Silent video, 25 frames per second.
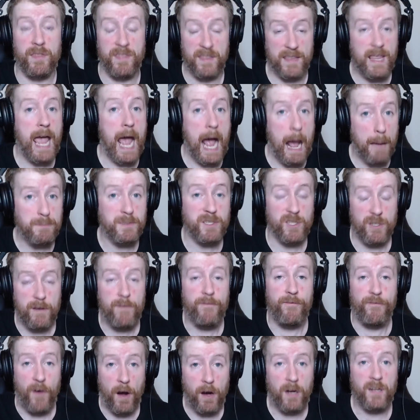I think they
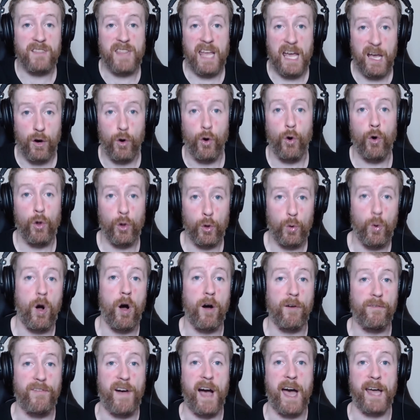absolutely fucked their whole
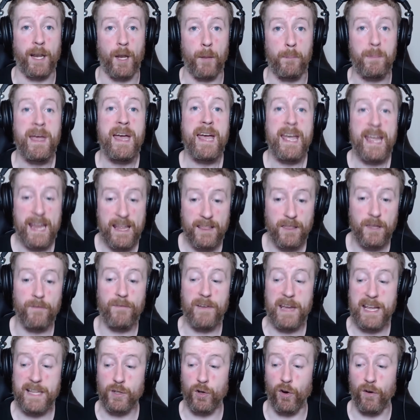quarterfinal up in the
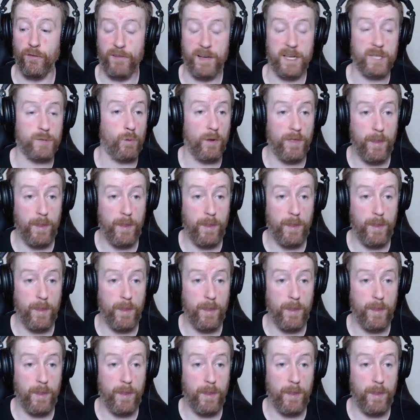veto phase.